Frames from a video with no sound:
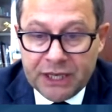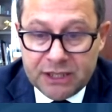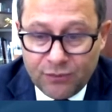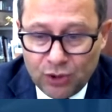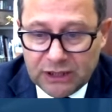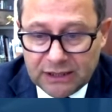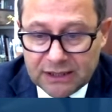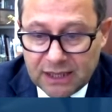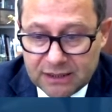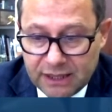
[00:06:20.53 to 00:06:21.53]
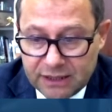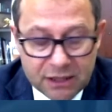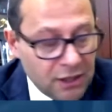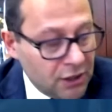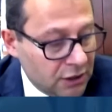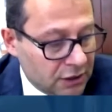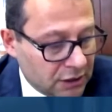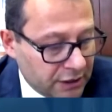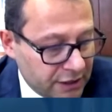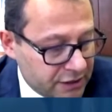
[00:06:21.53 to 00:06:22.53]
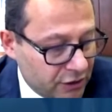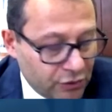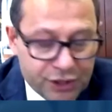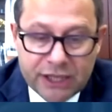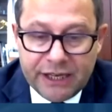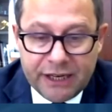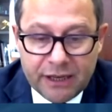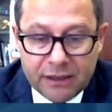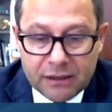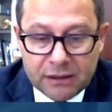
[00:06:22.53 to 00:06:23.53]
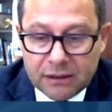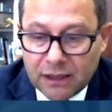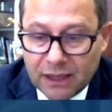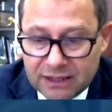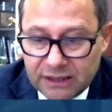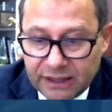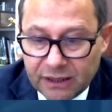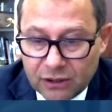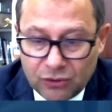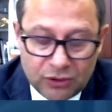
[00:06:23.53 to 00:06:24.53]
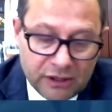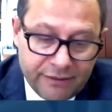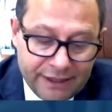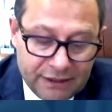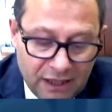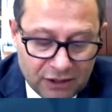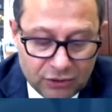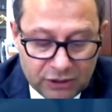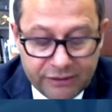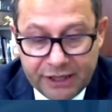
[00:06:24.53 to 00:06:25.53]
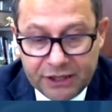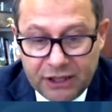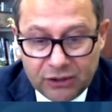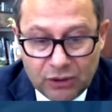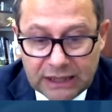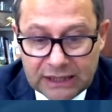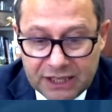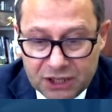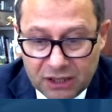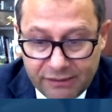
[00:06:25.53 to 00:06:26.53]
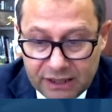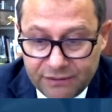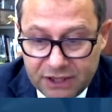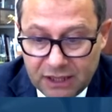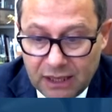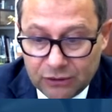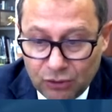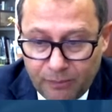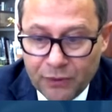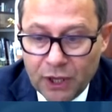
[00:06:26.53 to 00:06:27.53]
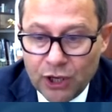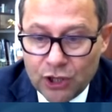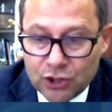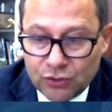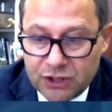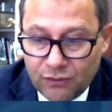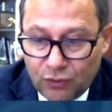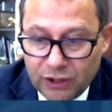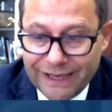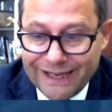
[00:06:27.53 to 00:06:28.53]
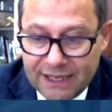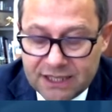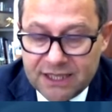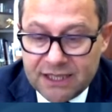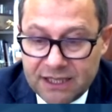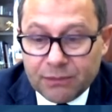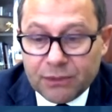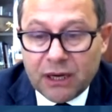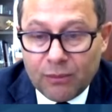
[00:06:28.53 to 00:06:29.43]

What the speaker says: and by professional associations. And today we have to say, I don't know, there are different positions. Some people approve, some people disagree, but everybody is